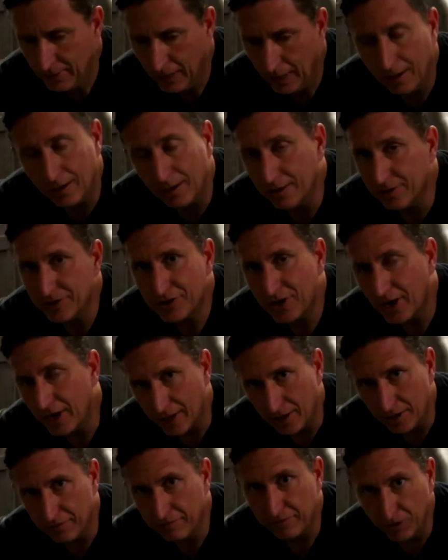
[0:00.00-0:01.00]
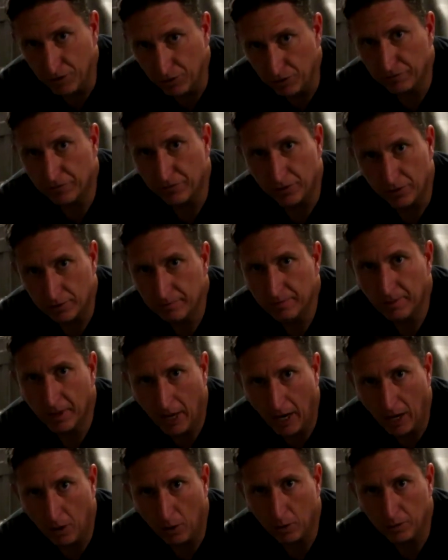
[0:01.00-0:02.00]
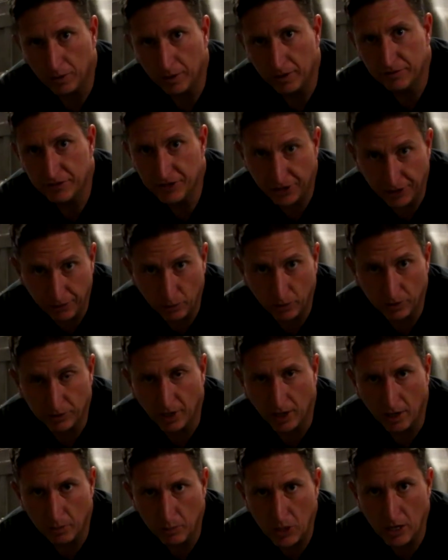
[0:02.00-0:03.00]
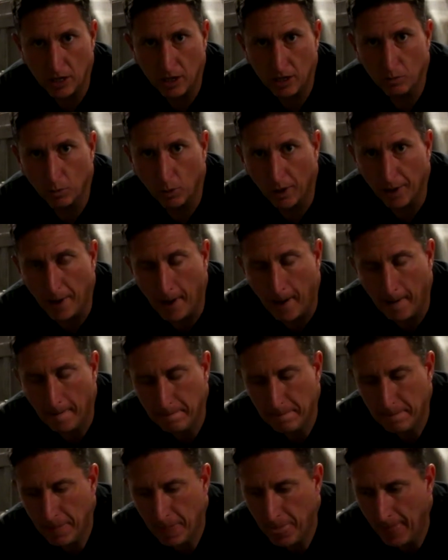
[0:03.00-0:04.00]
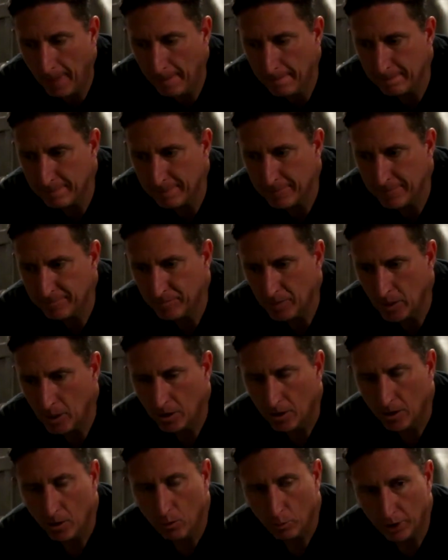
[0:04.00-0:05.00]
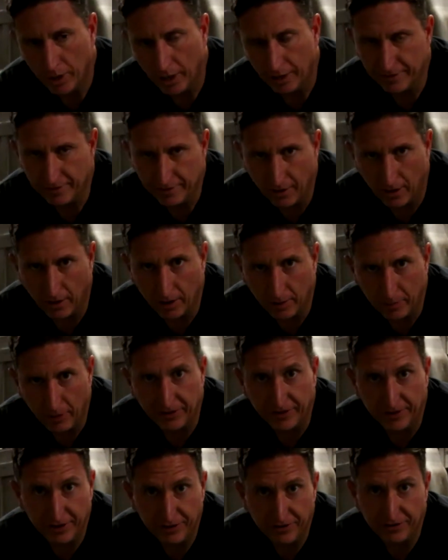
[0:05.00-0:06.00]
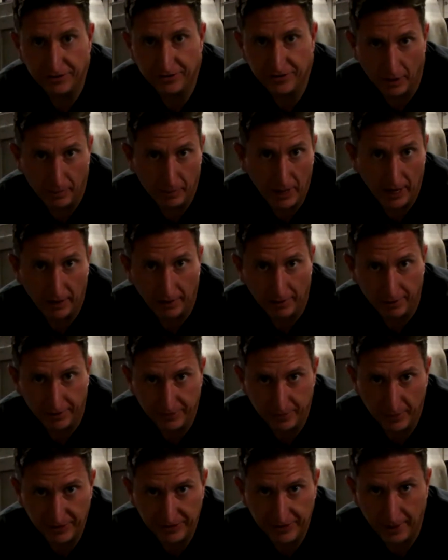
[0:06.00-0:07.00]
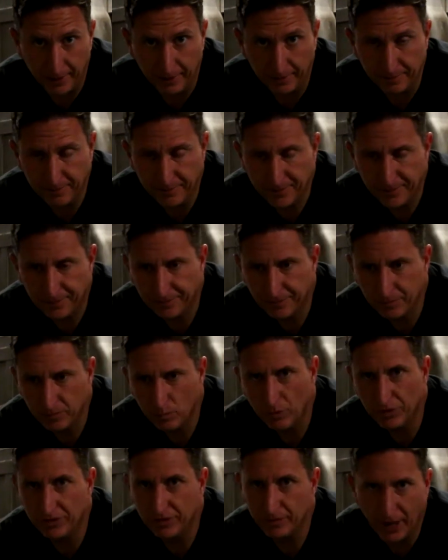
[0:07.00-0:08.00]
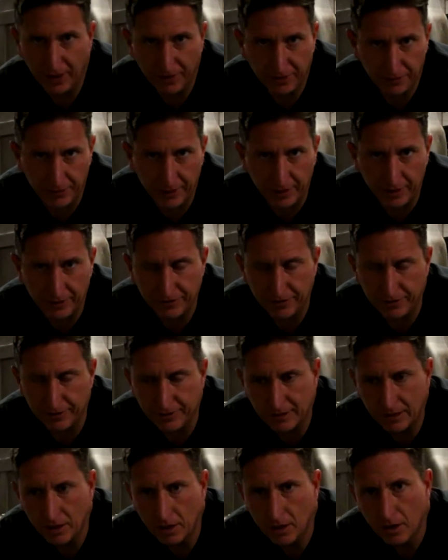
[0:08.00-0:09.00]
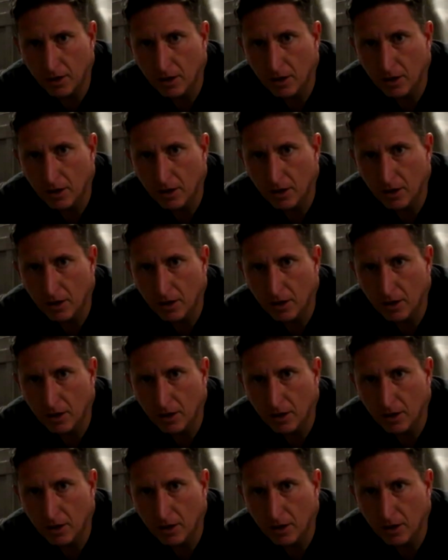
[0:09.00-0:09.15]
I don't know, I'm just trying to get a feel for how the steering wheel is going to be and whatnot. We got to talking about the engine setback on his Mustang, which is about 3 inches.